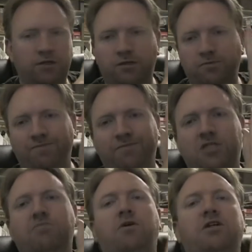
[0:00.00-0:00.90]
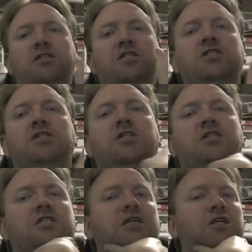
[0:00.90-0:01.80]
The smartest thing she could
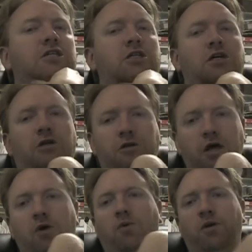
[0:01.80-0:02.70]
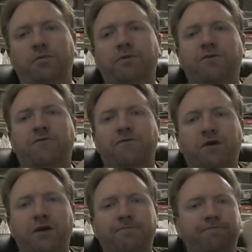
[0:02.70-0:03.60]
have said is, look, I want to be your
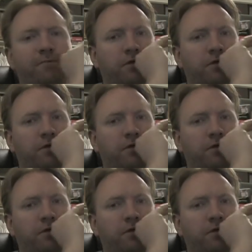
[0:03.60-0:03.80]
friend.